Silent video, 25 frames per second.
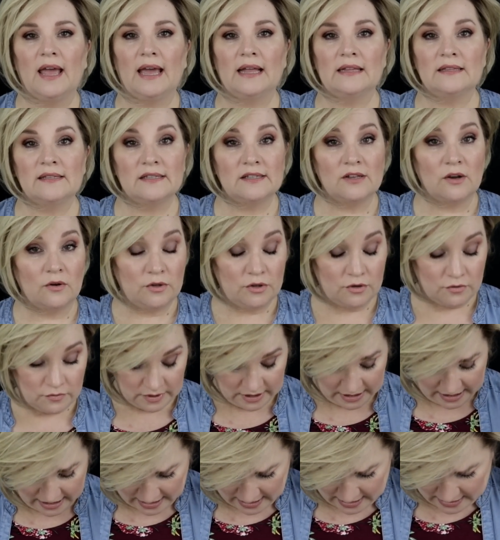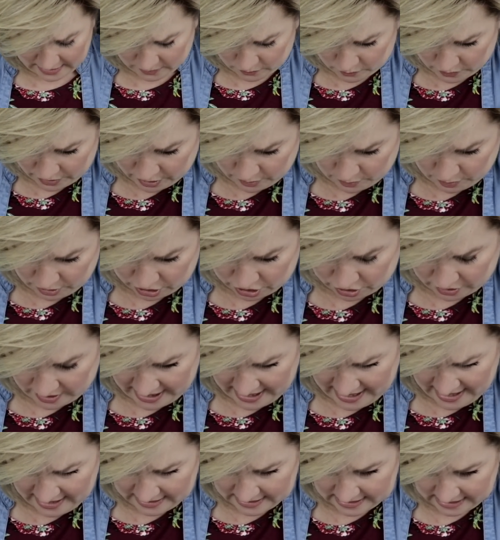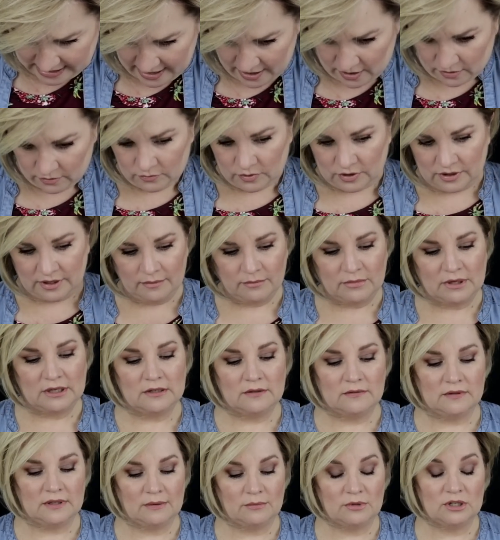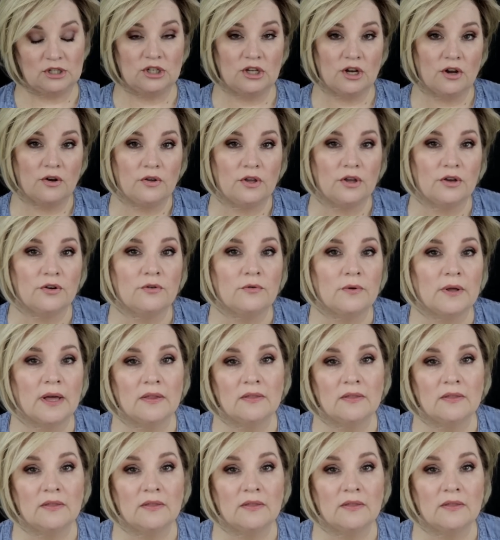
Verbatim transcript: And so you get, when you put your head down, well, let me, let me show you.